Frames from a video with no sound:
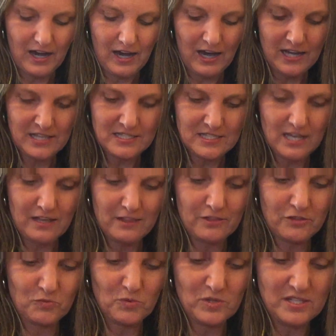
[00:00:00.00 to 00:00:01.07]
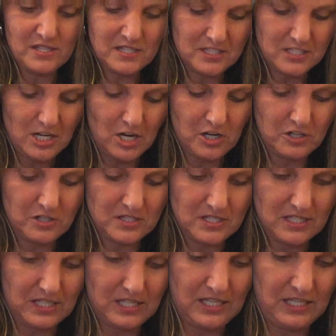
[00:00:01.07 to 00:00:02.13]
I saw 3 stars
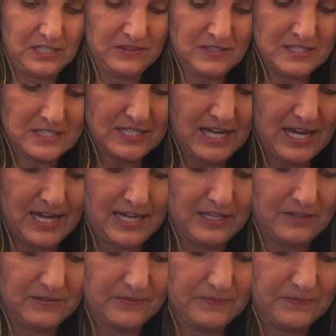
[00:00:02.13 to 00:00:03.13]
in the sky.